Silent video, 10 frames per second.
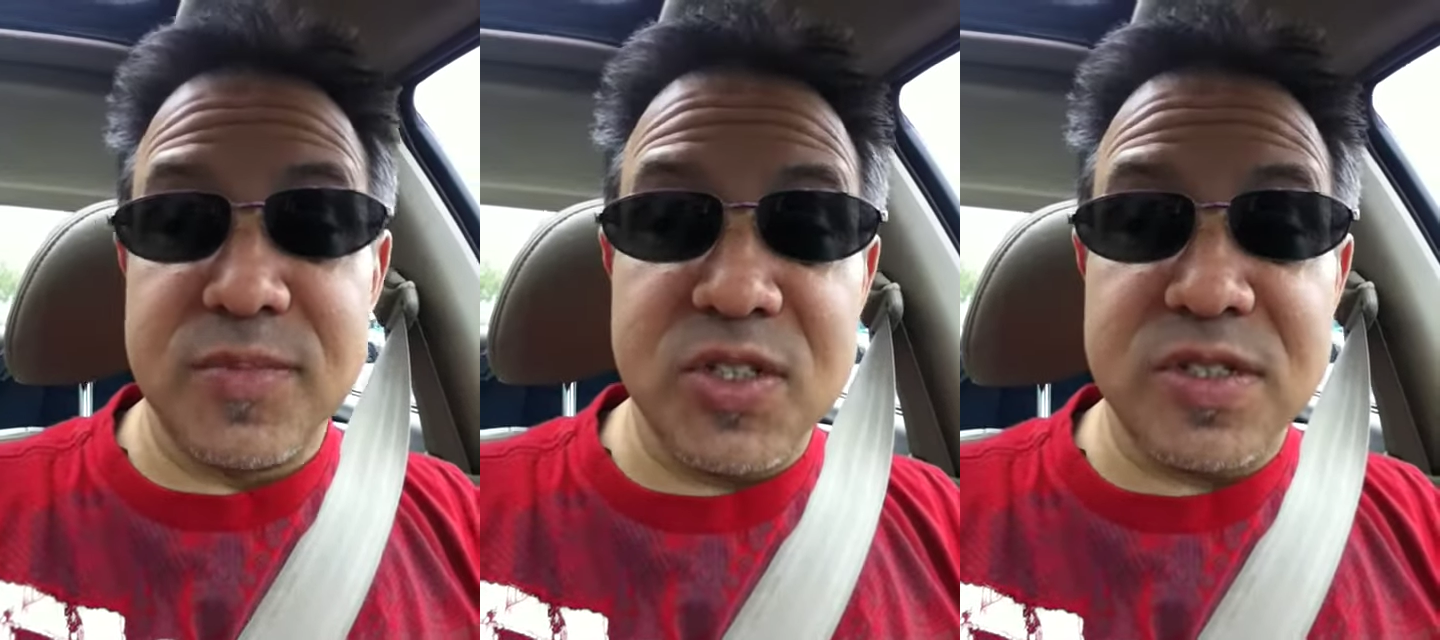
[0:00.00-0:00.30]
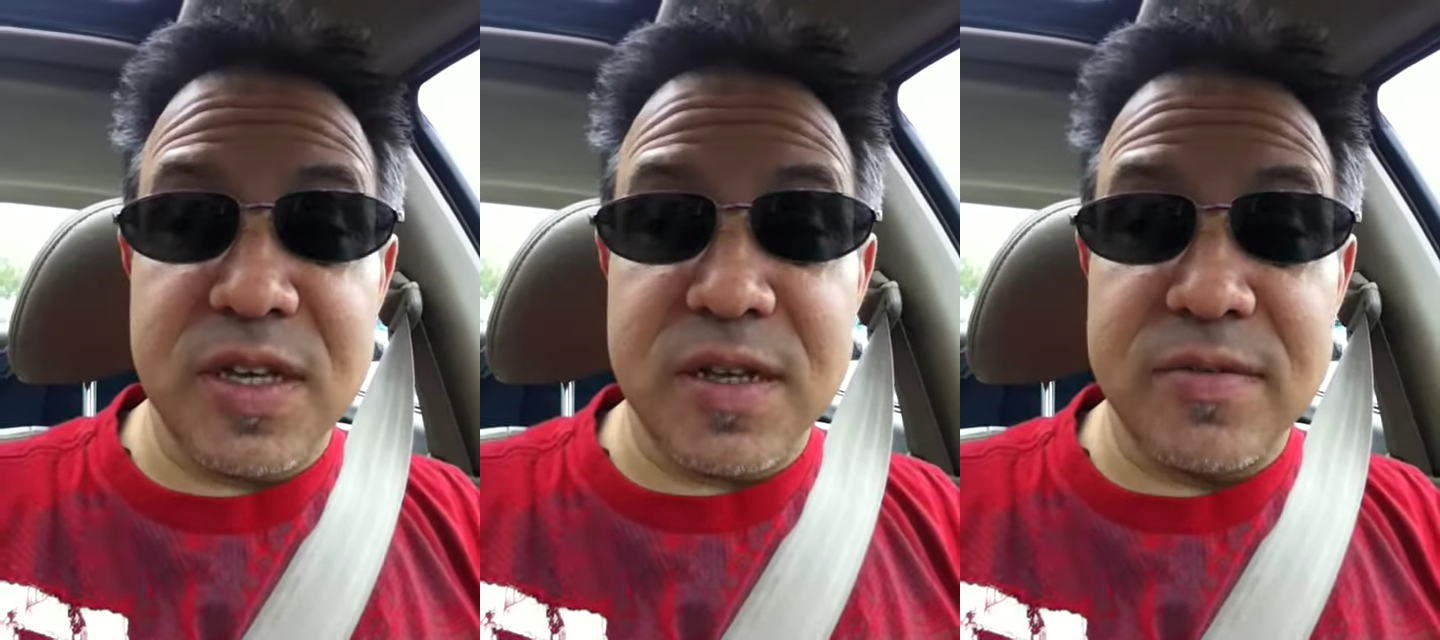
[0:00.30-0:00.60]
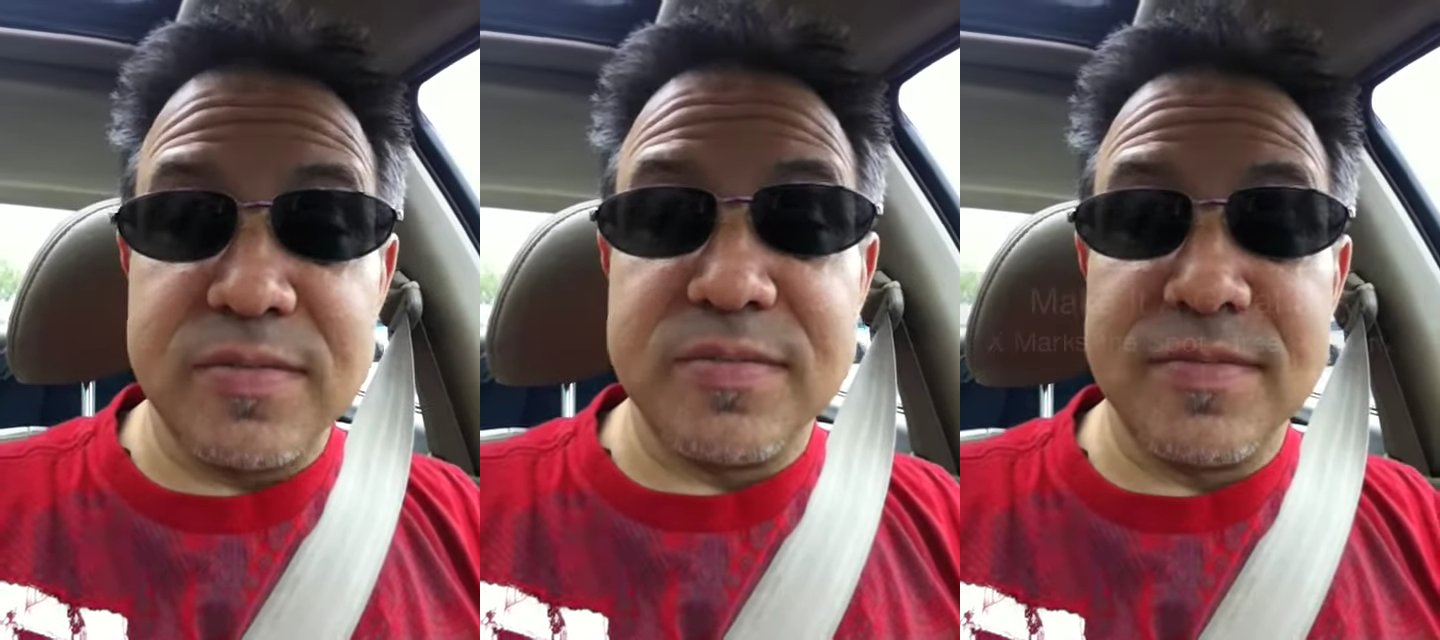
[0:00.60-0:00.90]
Just saying.
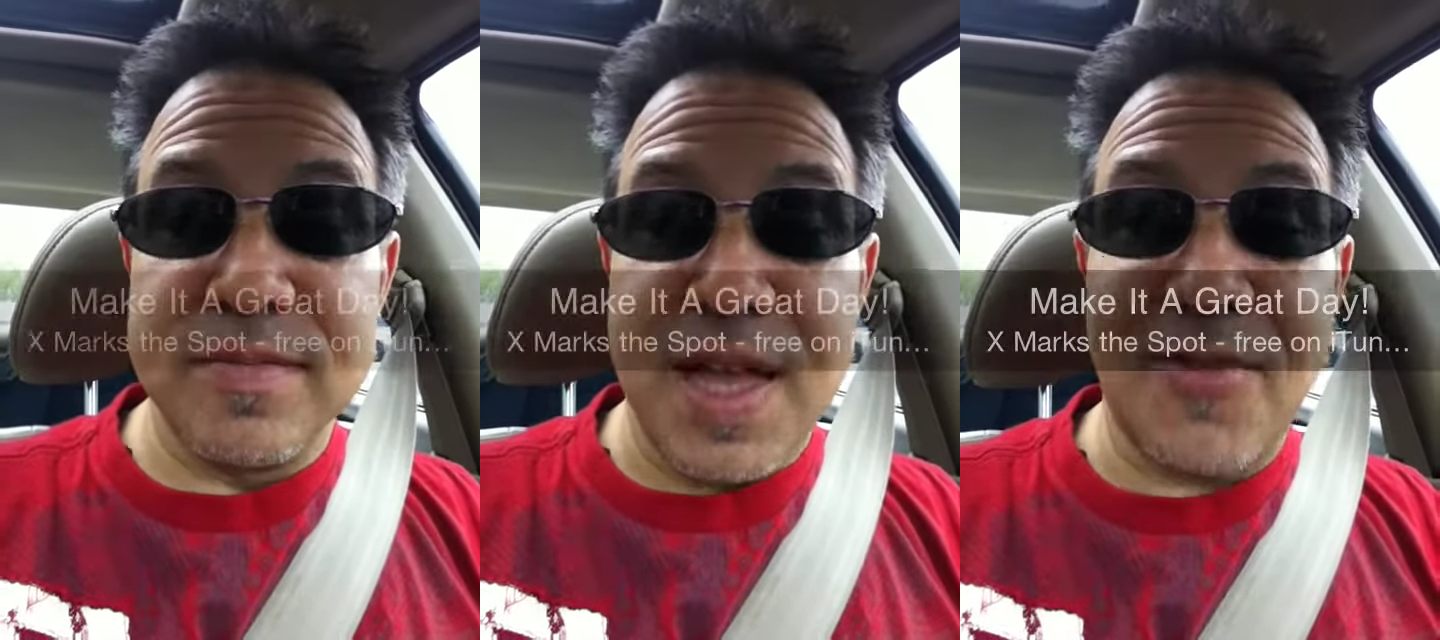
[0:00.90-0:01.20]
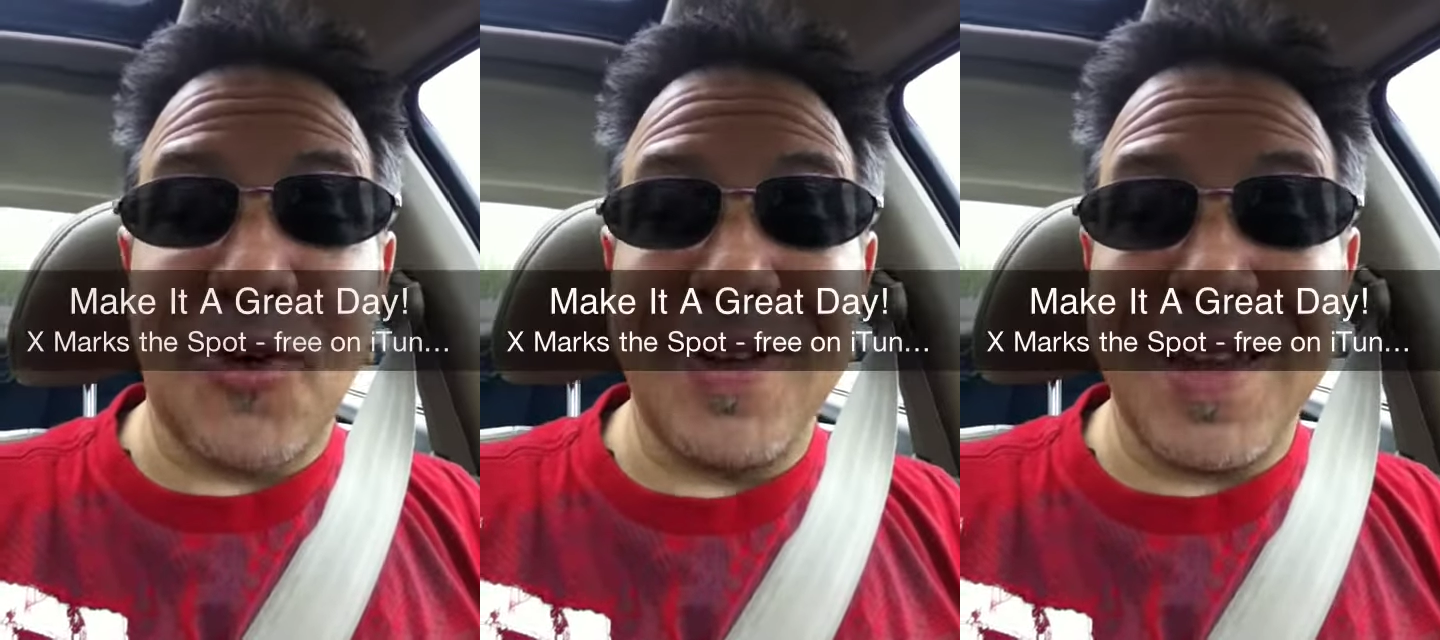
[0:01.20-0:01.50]
Have a great